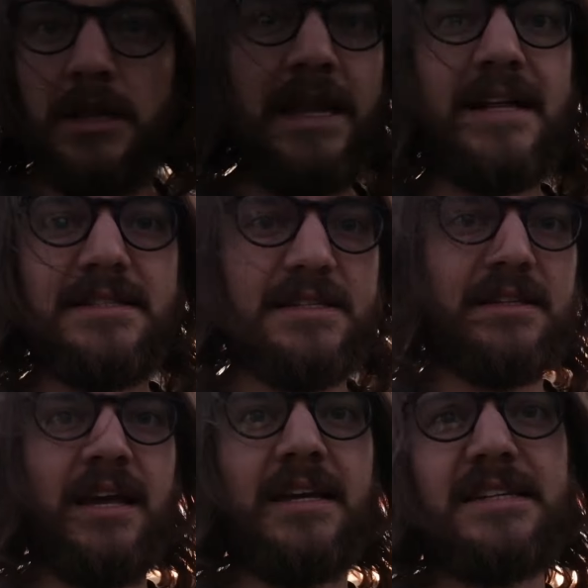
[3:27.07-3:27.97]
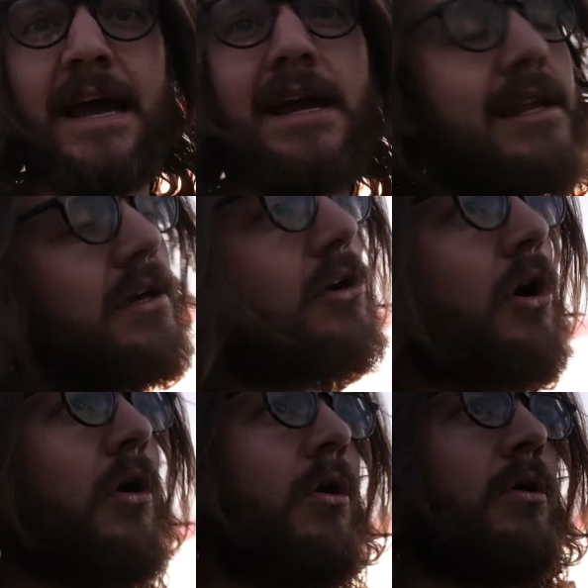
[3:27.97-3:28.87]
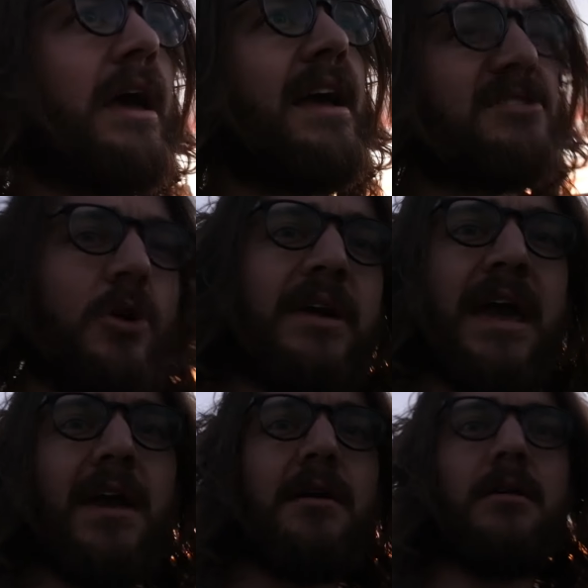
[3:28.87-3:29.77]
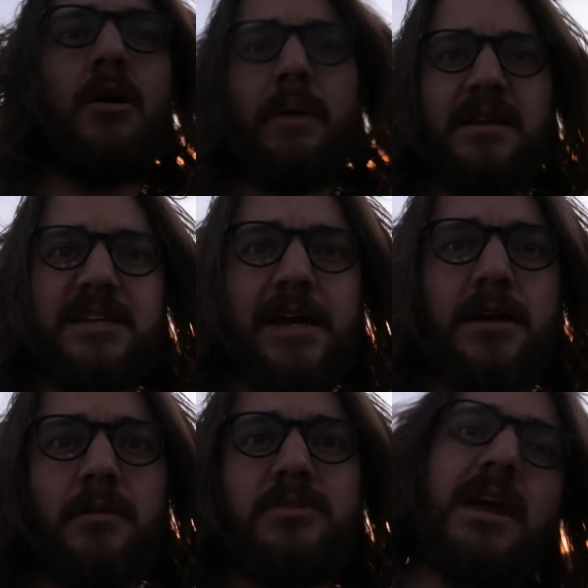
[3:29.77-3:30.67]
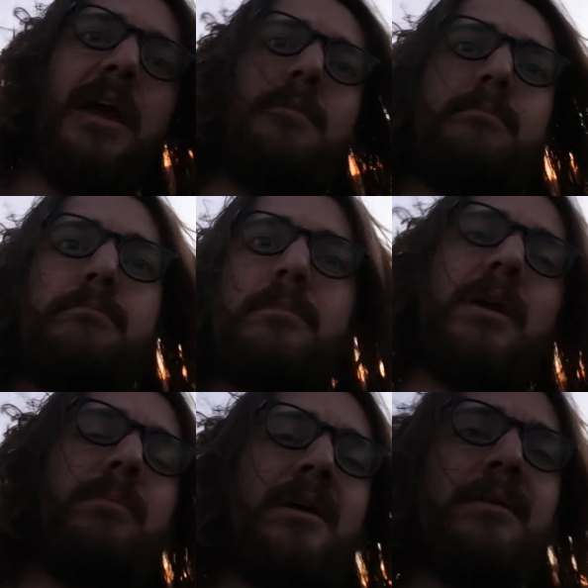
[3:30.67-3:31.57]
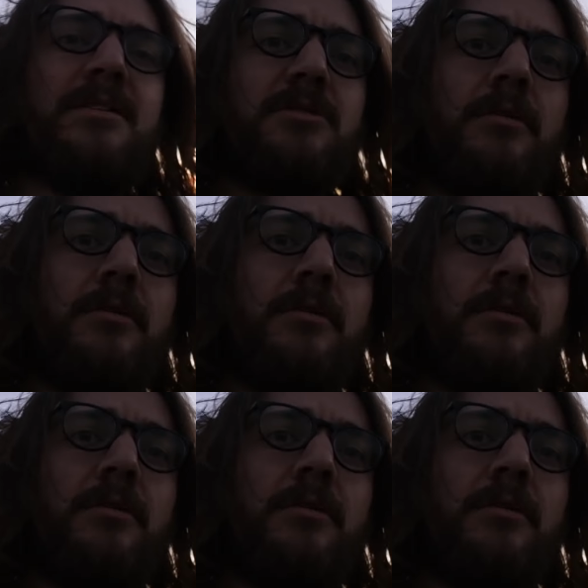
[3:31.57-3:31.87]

Let the anxiety go. Hey, it's okay. Oh, anxiety comes. Hey, man, baby, it's